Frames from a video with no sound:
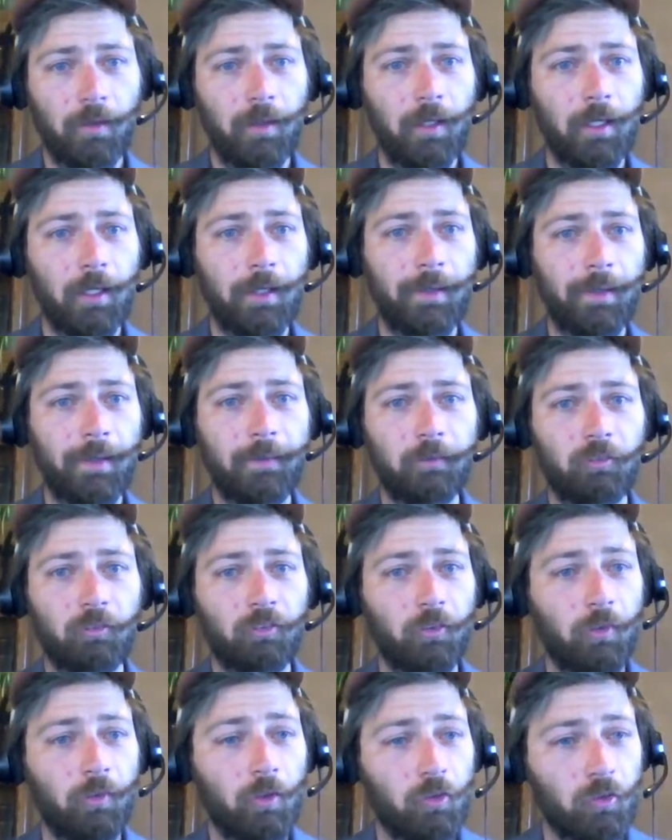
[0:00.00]
And
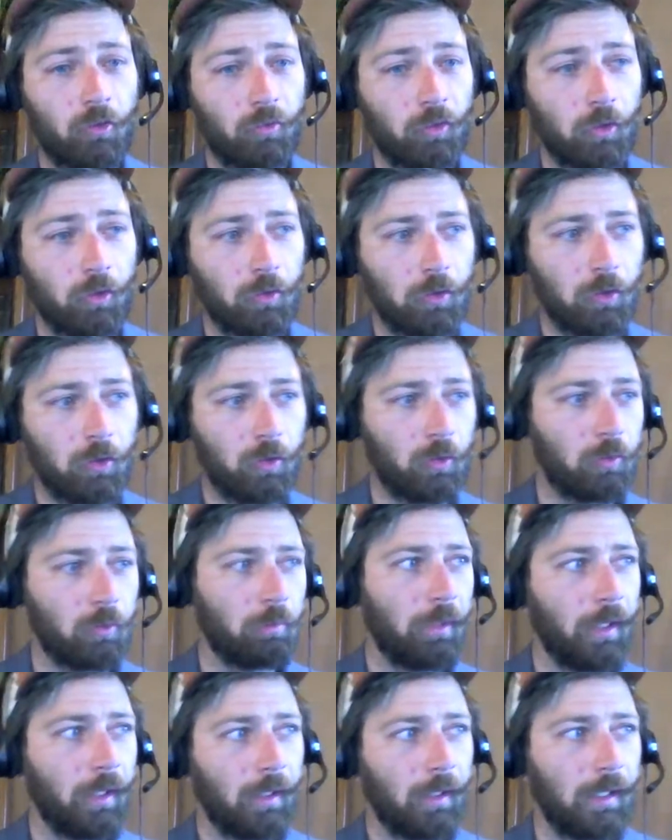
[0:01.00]
for those of you who
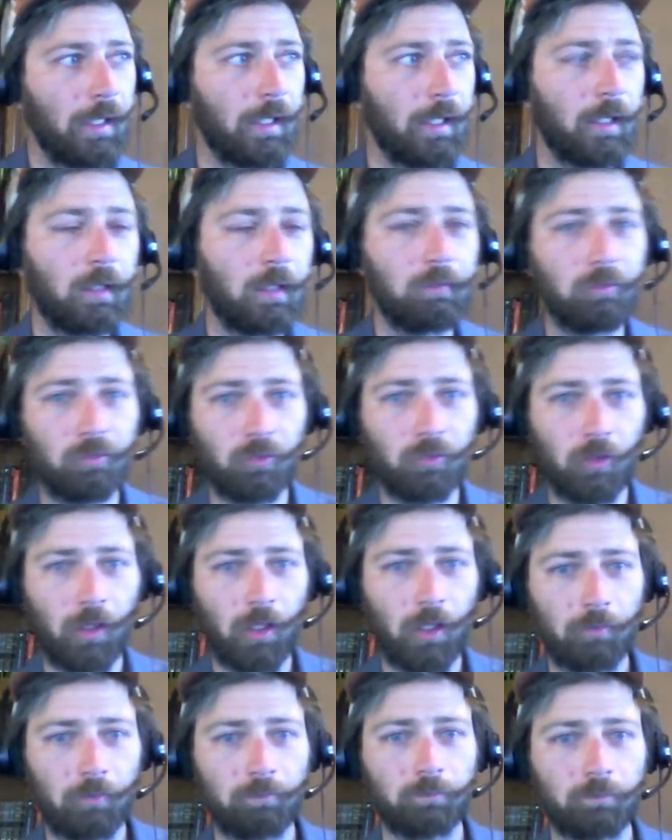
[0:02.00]
may have
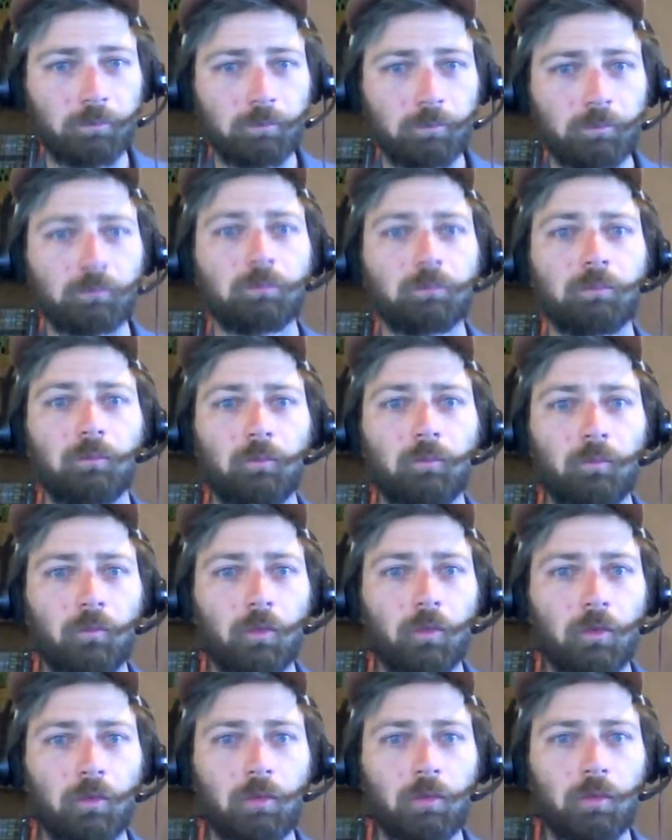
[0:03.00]
gone
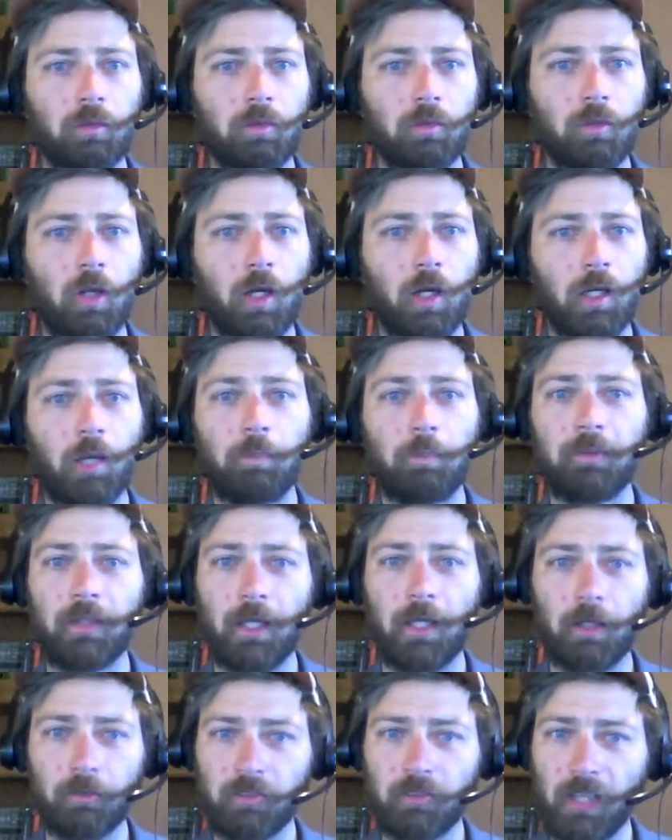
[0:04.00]
up and
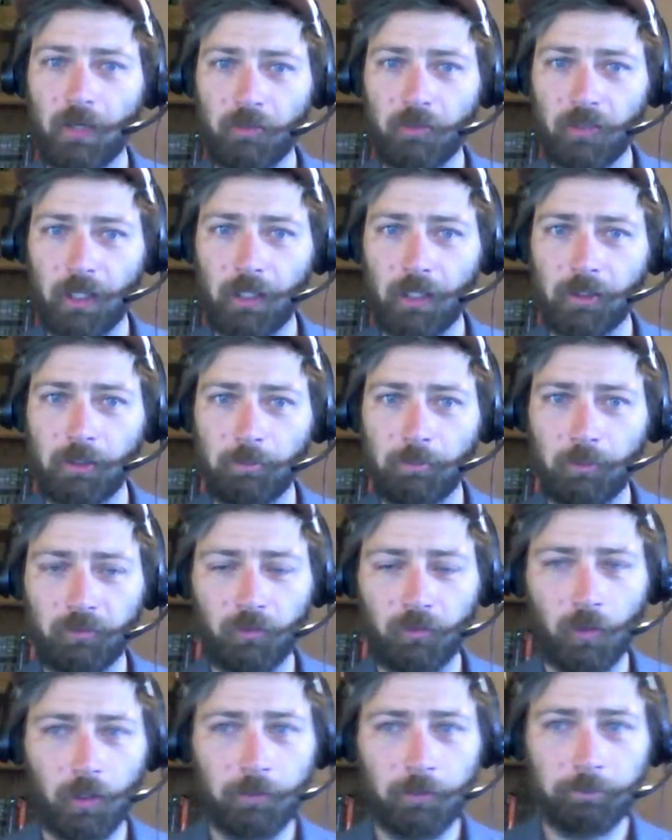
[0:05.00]
down Taos Canyon
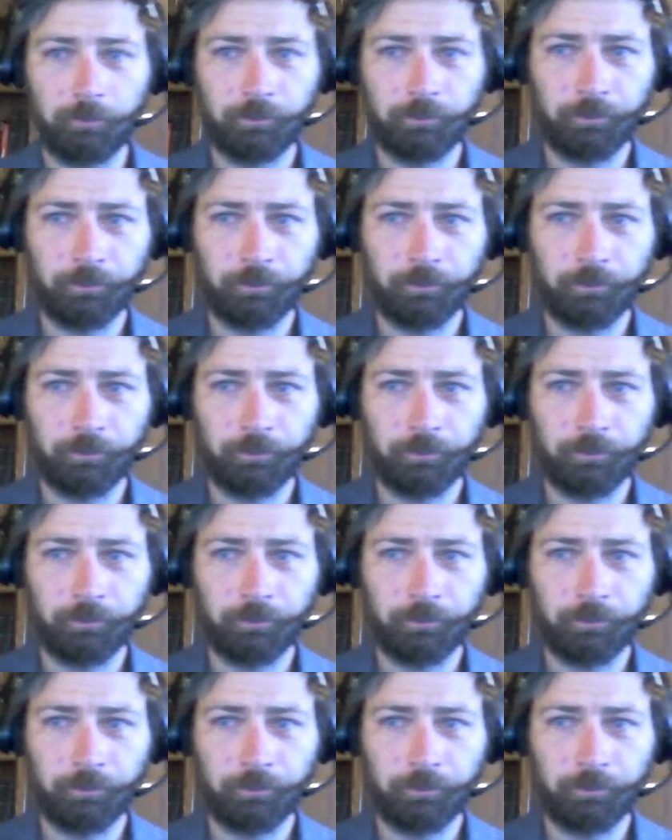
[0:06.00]
before,